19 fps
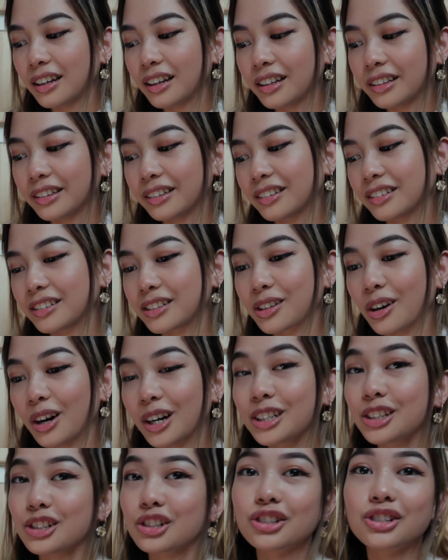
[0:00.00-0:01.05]
And so
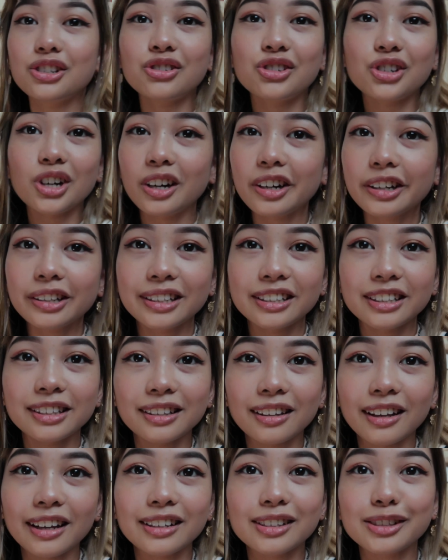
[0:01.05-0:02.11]
I just chucked
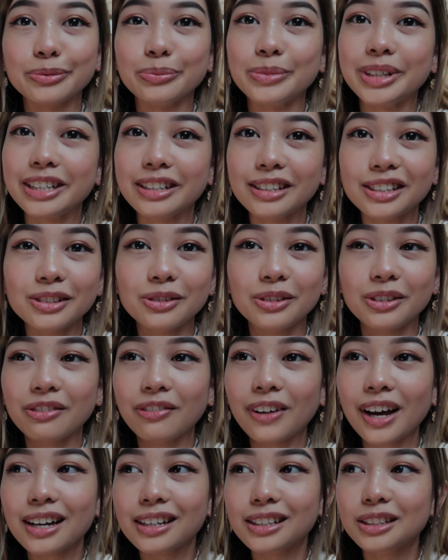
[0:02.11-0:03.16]
in like some history
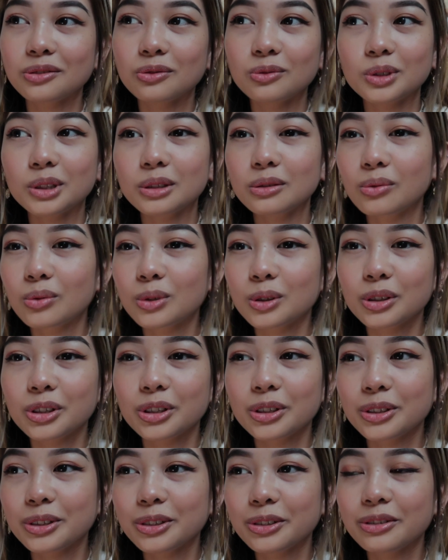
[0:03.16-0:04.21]
facts in World War
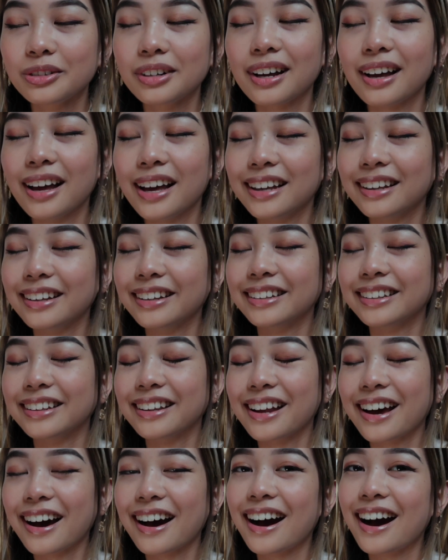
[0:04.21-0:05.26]
II,
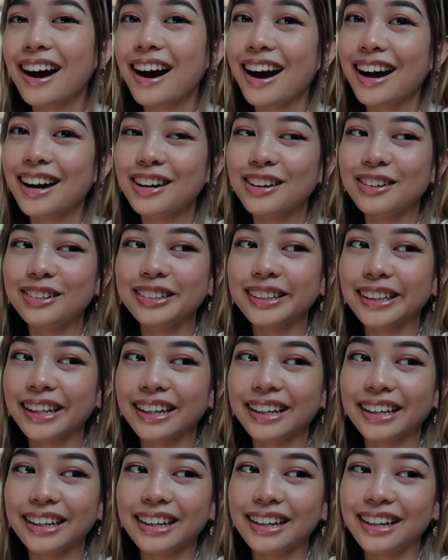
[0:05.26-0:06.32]
and I got
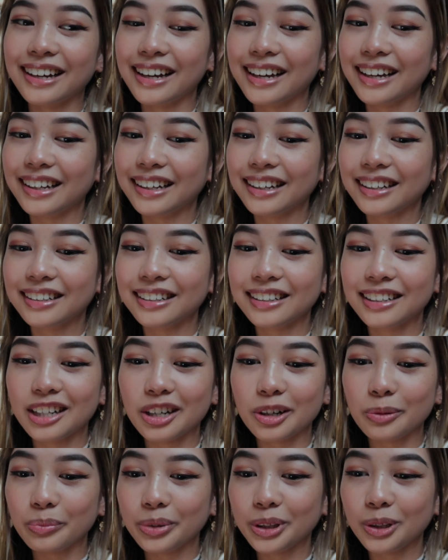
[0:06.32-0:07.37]
like
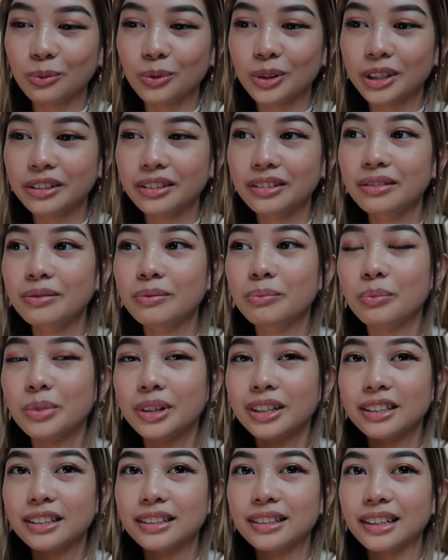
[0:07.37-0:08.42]
a B1,
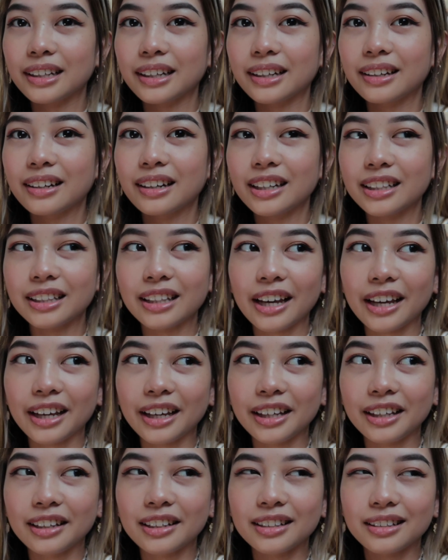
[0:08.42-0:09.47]
but like an
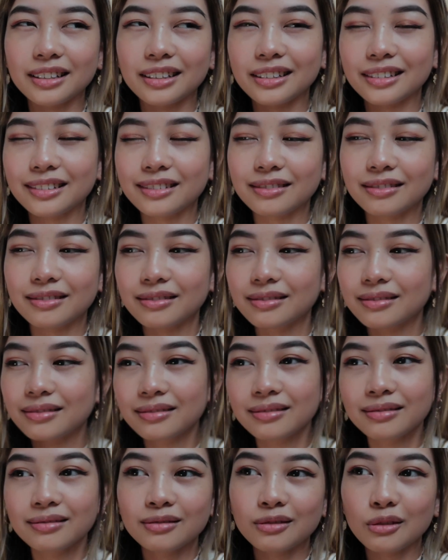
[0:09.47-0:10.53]
A in
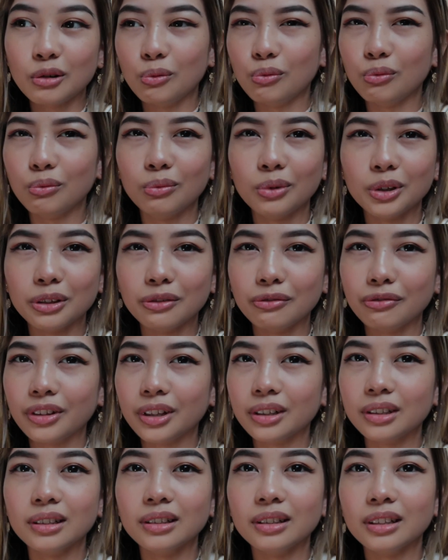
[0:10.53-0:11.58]
one of
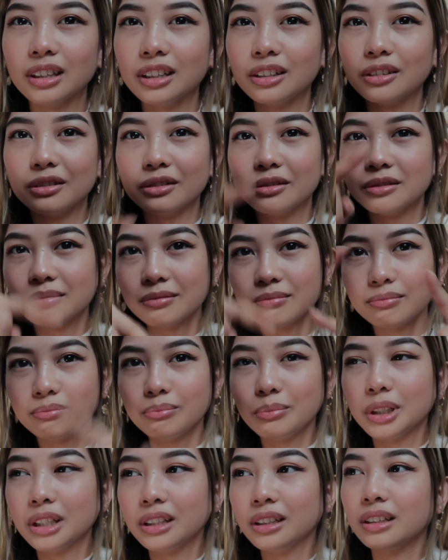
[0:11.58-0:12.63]
the little
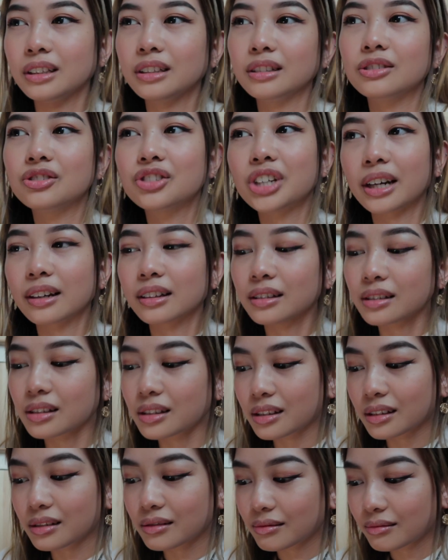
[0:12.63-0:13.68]
mini
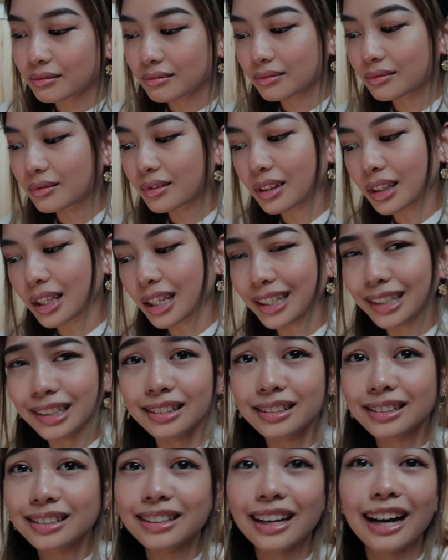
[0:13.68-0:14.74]
checklist
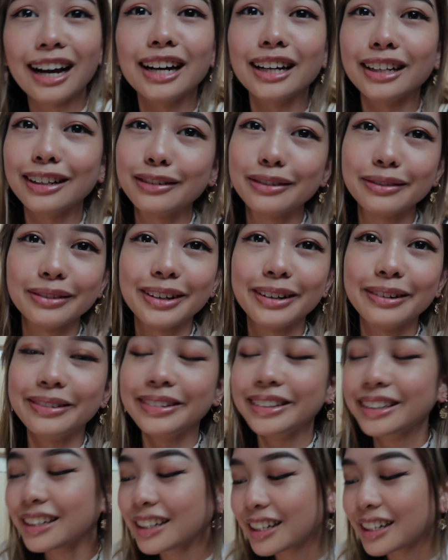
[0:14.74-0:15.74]
thingies. I don't know.